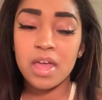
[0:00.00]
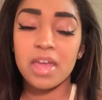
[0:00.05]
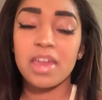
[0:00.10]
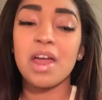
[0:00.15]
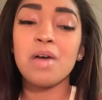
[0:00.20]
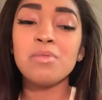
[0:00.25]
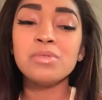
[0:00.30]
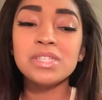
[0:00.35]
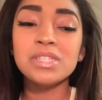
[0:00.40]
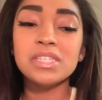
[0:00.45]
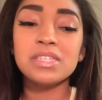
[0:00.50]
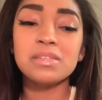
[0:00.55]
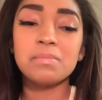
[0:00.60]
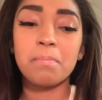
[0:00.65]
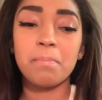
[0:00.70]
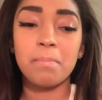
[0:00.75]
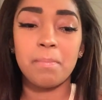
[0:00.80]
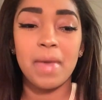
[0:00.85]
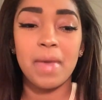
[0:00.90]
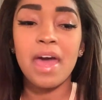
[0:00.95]
And I was just
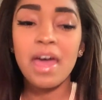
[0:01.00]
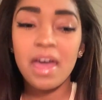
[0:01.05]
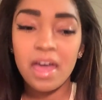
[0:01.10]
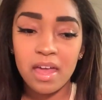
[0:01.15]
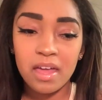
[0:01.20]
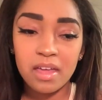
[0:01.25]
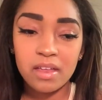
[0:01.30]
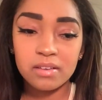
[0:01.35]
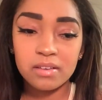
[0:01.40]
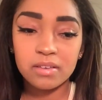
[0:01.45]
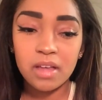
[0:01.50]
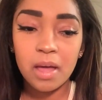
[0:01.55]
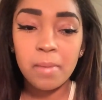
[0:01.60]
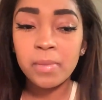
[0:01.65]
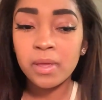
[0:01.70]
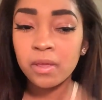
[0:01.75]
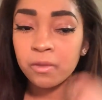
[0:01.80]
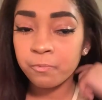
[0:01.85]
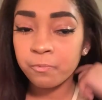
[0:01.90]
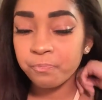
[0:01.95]
mad. I
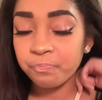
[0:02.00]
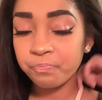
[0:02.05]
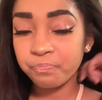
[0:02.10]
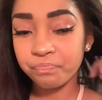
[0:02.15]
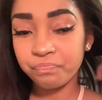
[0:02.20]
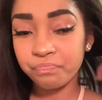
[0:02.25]
mean,